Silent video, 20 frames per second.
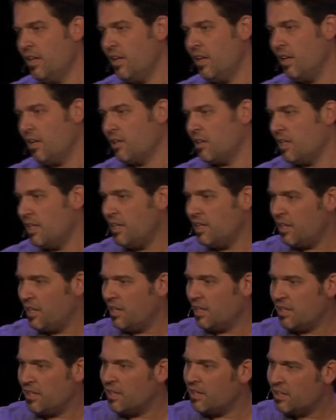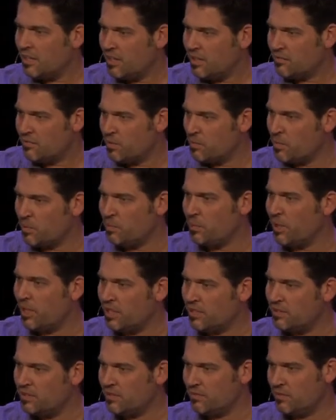are leading from a
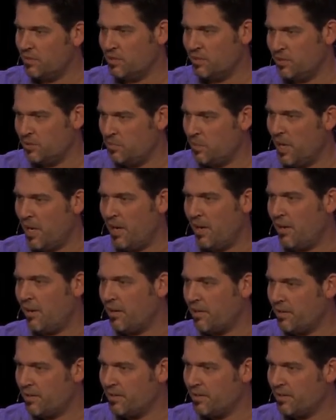place of despair.